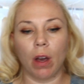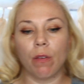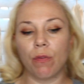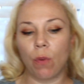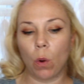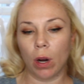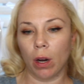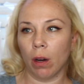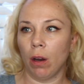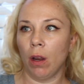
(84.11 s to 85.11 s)
got
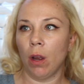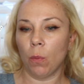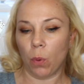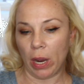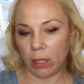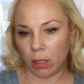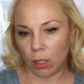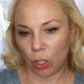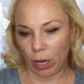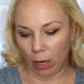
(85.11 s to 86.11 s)
four
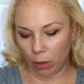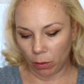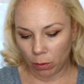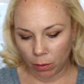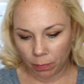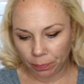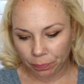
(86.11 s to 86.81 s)
pressed shadows,